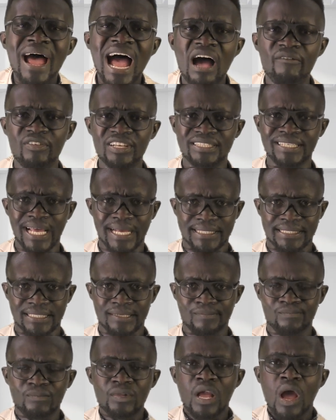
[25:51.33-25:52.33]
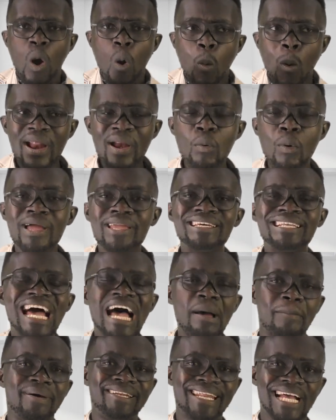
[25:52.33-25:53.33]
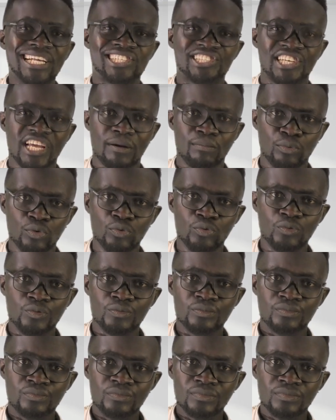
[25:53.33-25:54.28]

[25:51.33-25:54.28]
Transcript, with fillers: be having sex. One woman you know be ashiamu.